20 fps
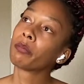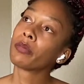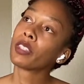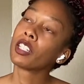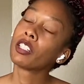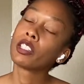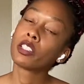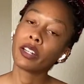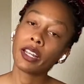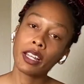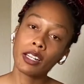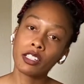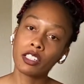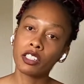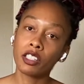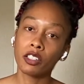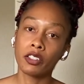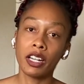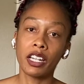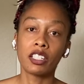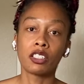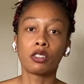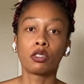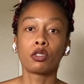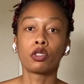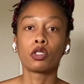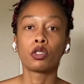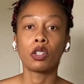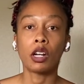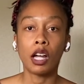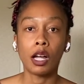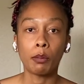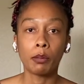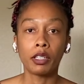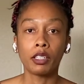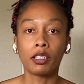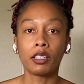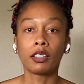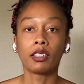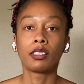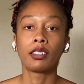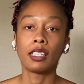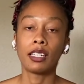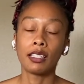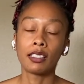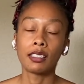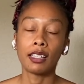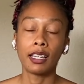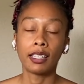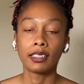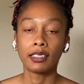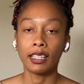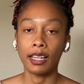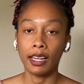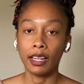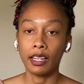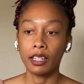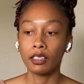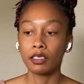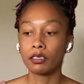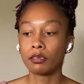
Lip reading: transgenerational trauma, things like that.